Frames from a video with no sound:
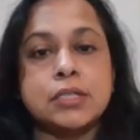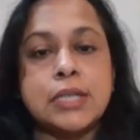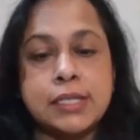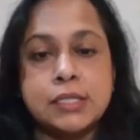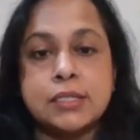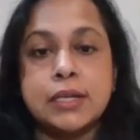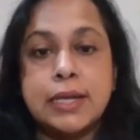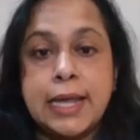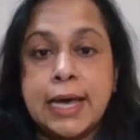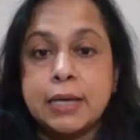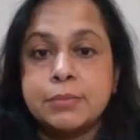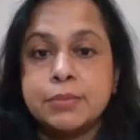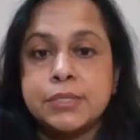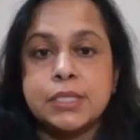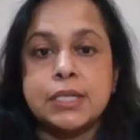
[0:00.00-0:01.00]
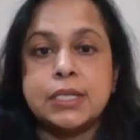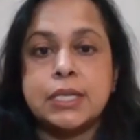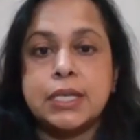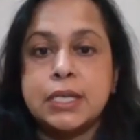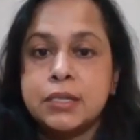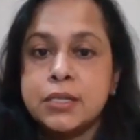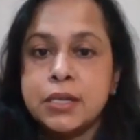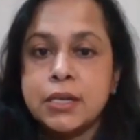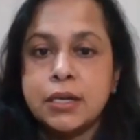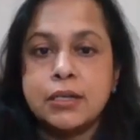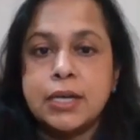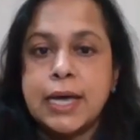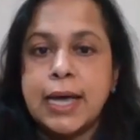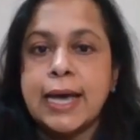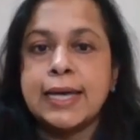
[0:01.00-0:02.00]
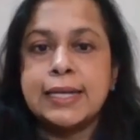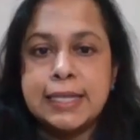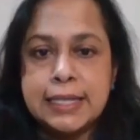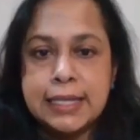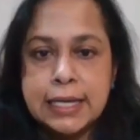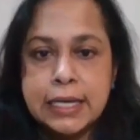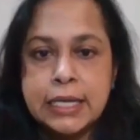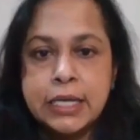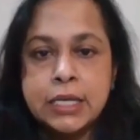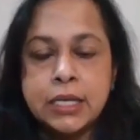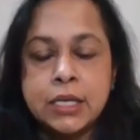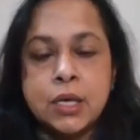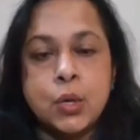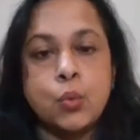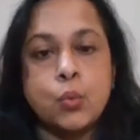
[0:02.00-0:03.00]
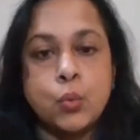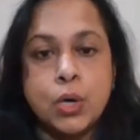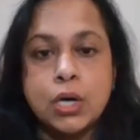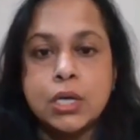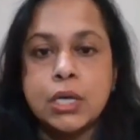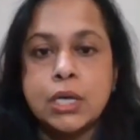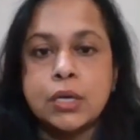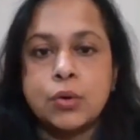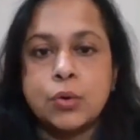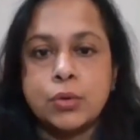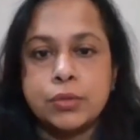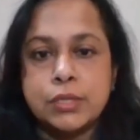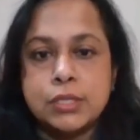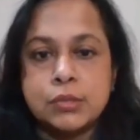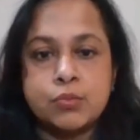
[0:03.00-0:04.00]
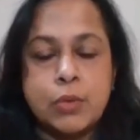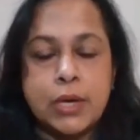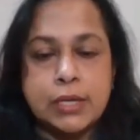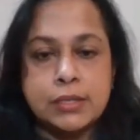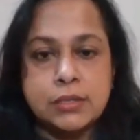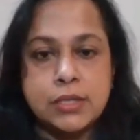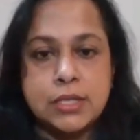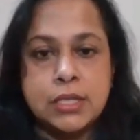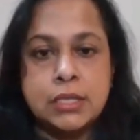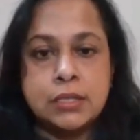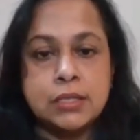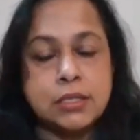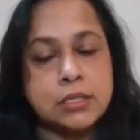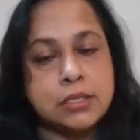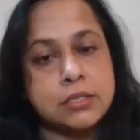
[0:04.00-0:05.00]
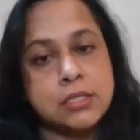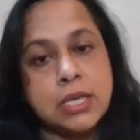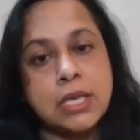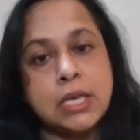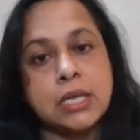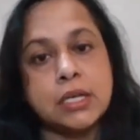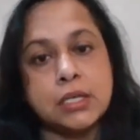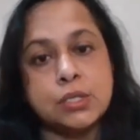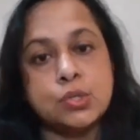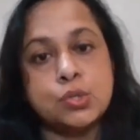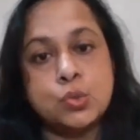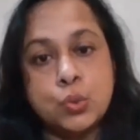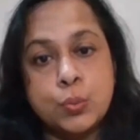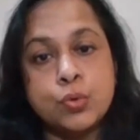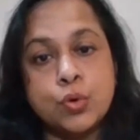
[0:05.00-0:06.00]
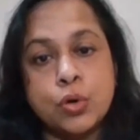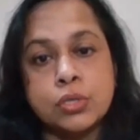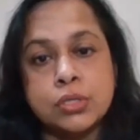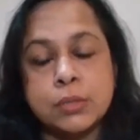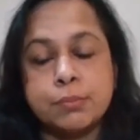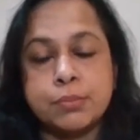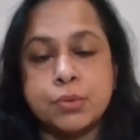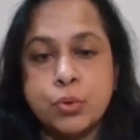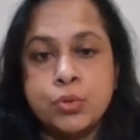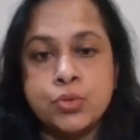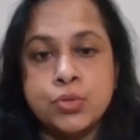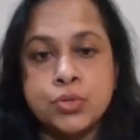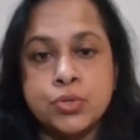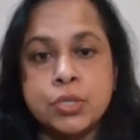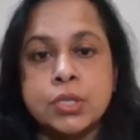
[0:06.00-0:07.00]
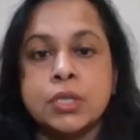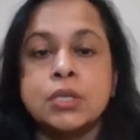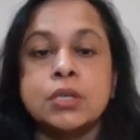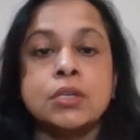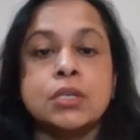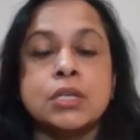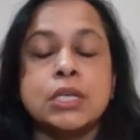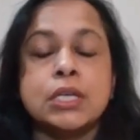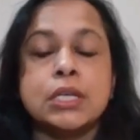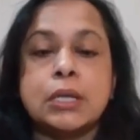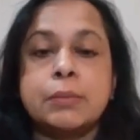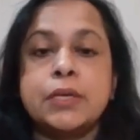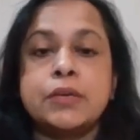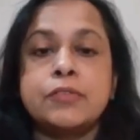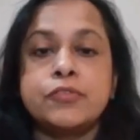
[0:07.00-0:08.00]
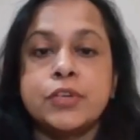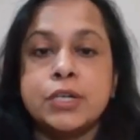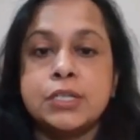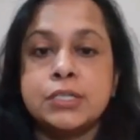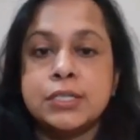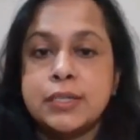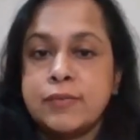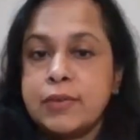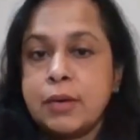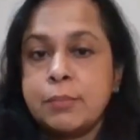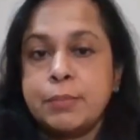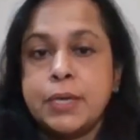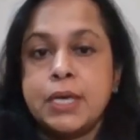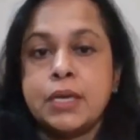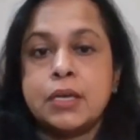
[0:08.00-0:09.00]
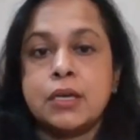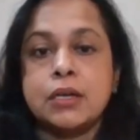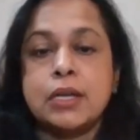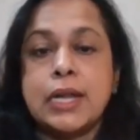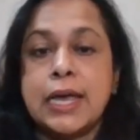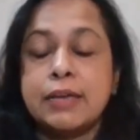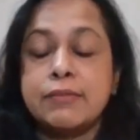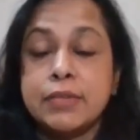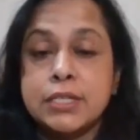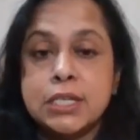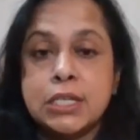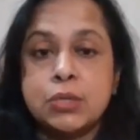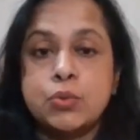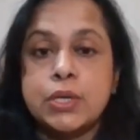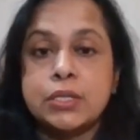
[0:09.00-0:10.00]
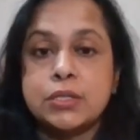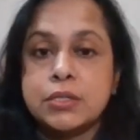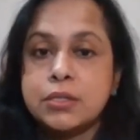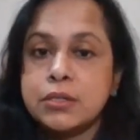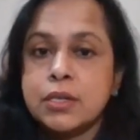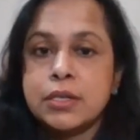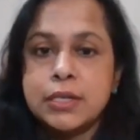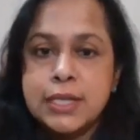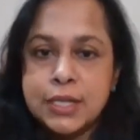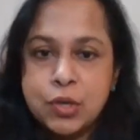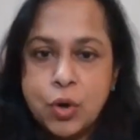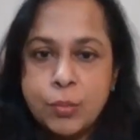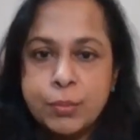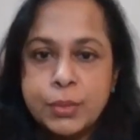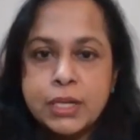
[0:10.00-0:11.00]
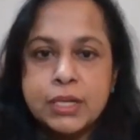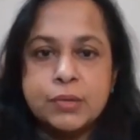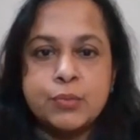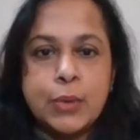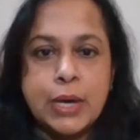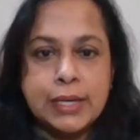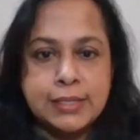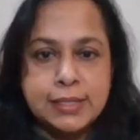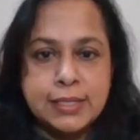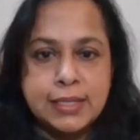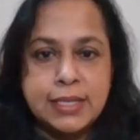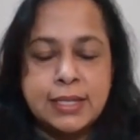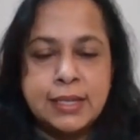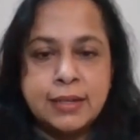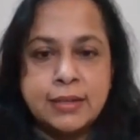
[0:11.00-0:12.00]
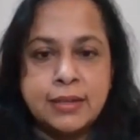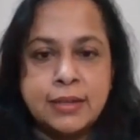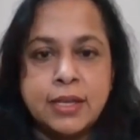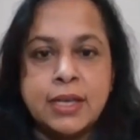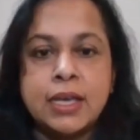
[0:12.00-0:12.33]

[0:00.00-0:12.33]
has labs in India and Italy working on this vaccine. It is taking a 2-pronged approach. It will be first developing a live attenuated recombinant vaccine,